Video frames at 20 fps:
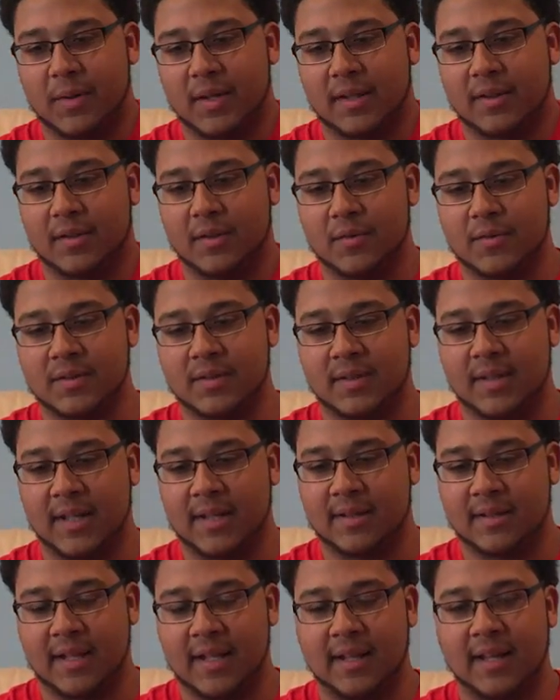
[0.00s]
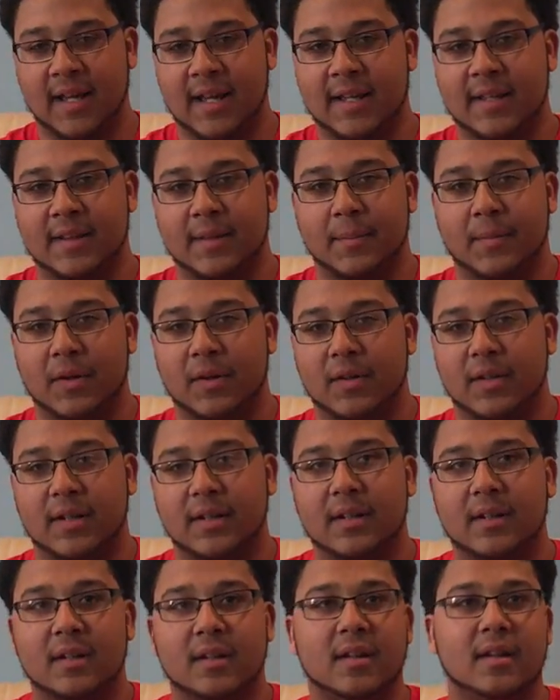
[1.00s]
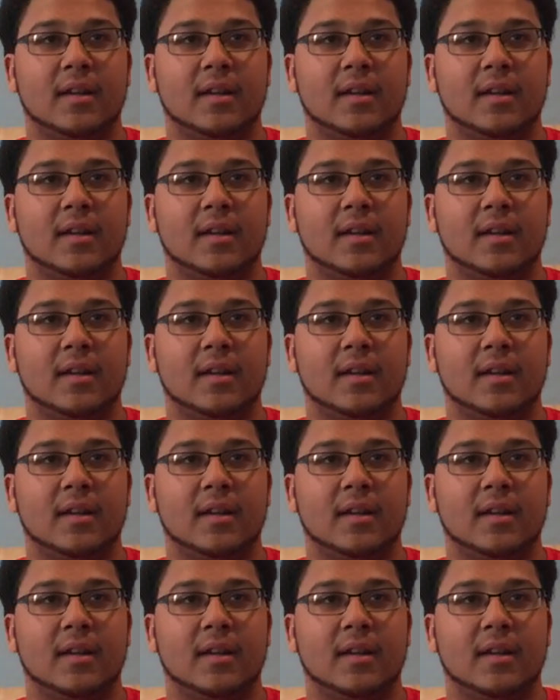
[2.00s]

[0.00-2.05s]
about those. They, they lightened the burden.